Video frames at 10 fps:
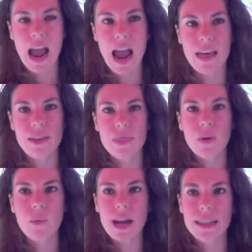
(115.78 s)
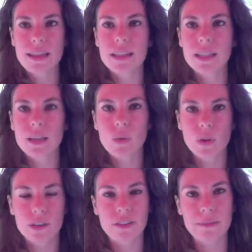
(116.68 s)
And then the way that it's going to
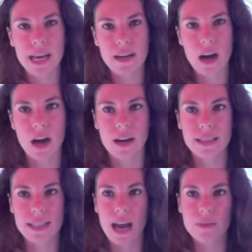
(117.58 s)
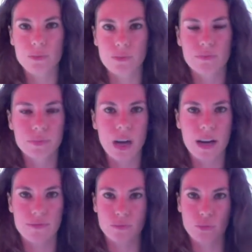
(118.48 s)
work from then on is I
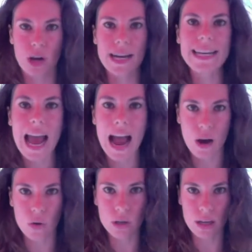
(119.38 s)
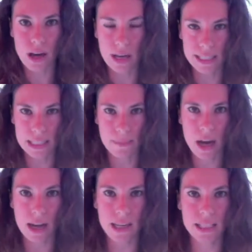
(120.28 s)
kind of write out a
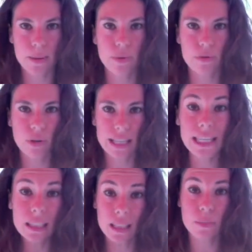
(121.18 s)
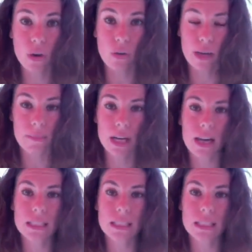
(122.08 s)
customized healing program, a